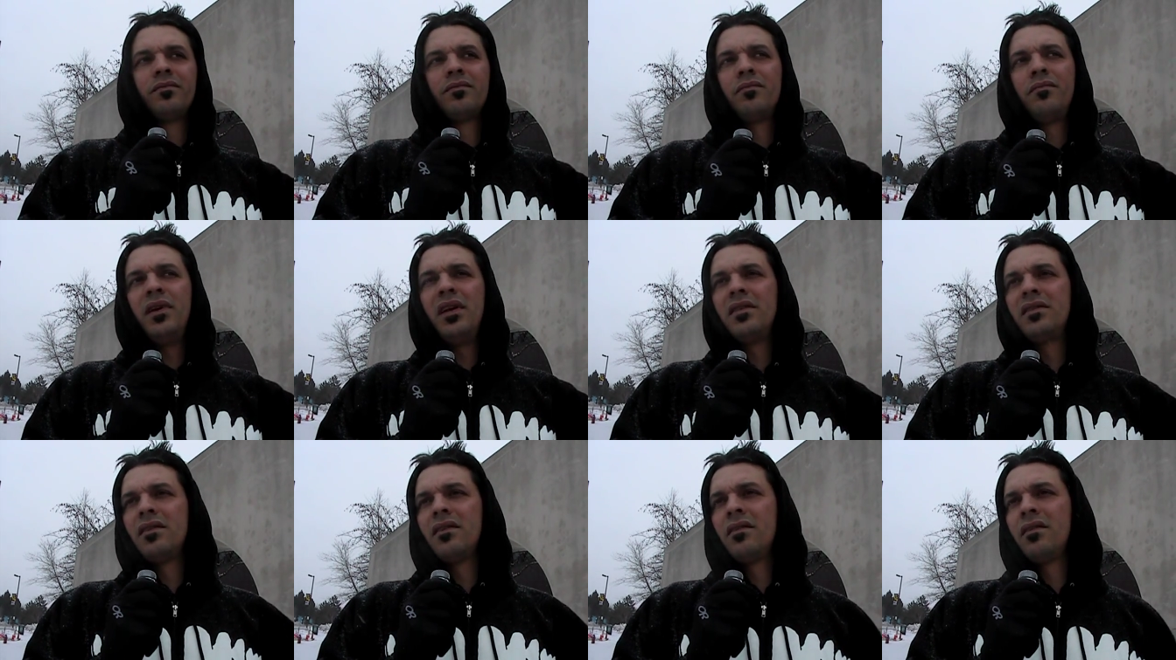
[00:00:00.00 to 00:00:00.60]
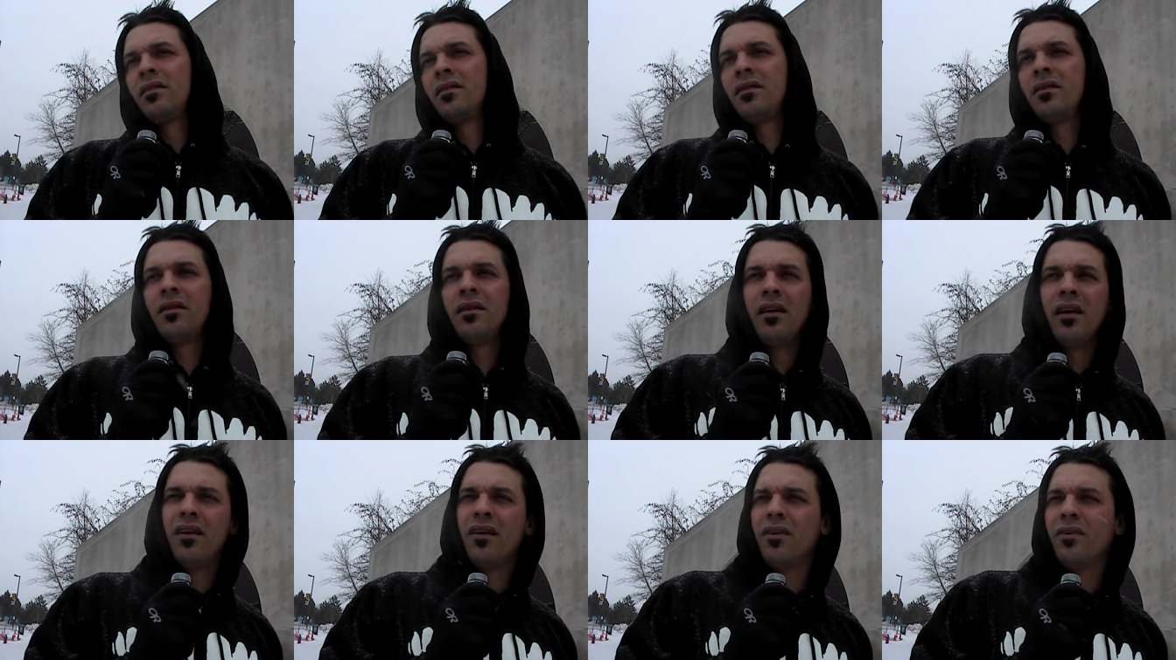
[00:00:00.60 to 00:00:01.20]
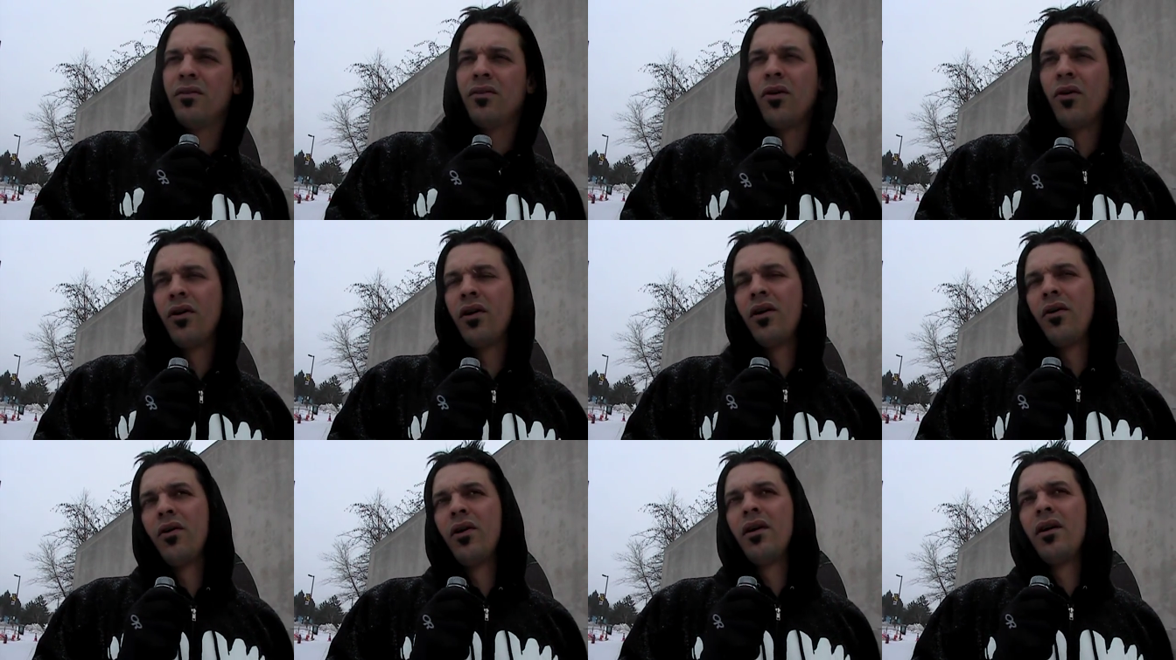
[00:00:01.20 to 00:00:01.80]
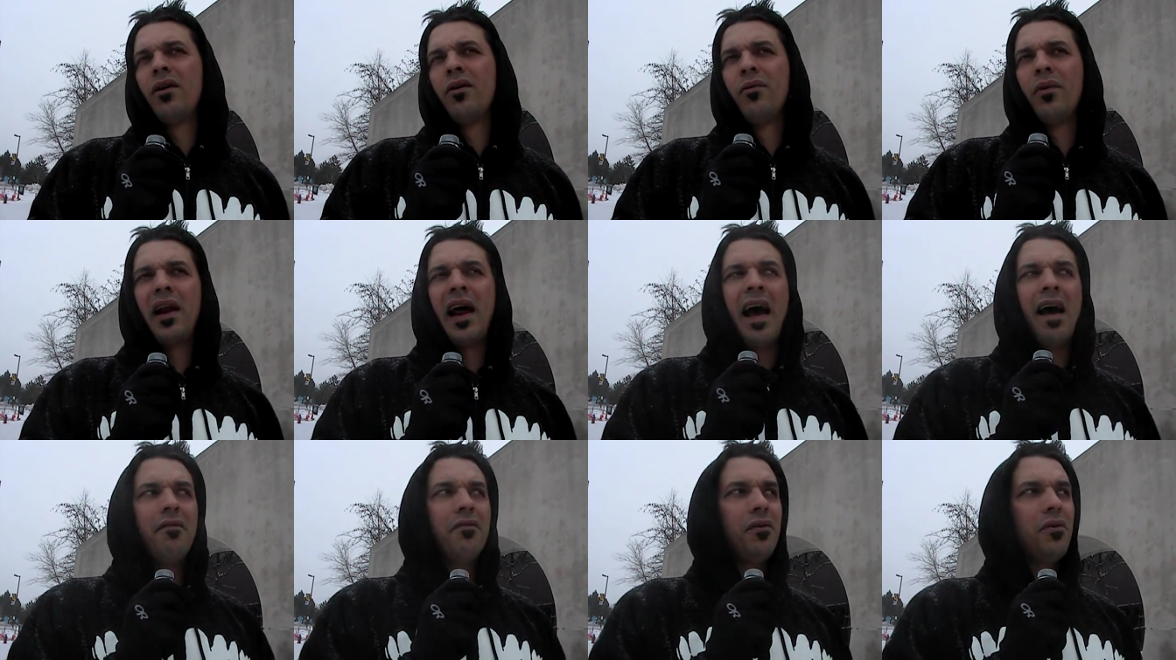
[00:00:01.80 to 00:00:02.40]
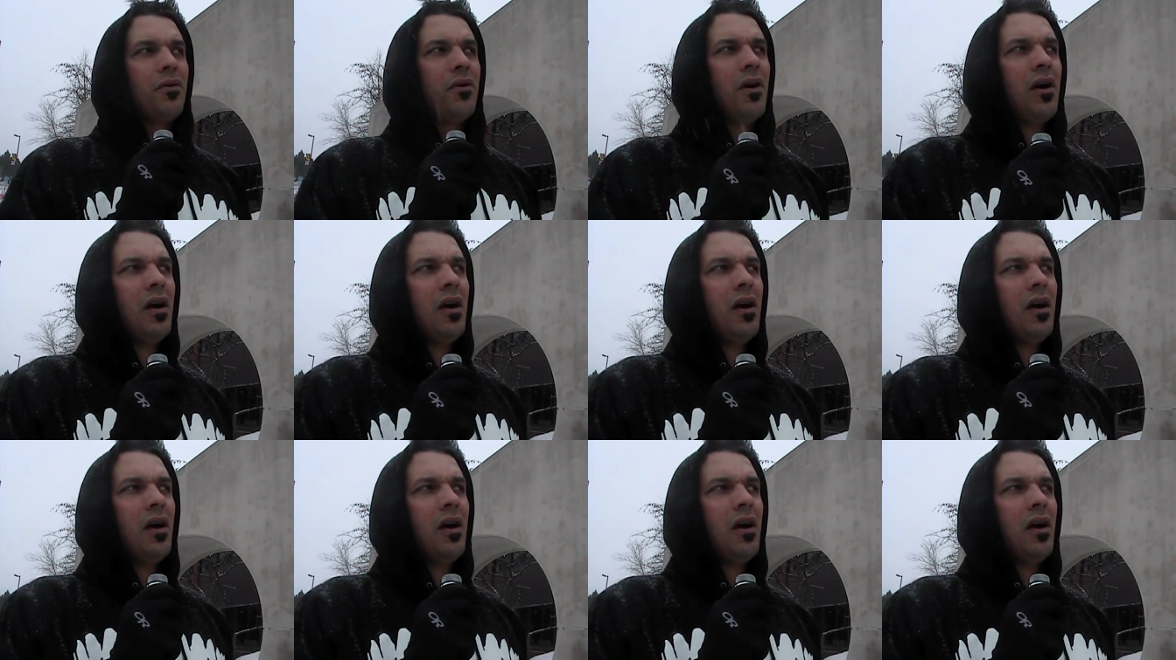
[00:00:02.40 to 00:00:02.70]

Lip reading: pizza, you know, or what have you.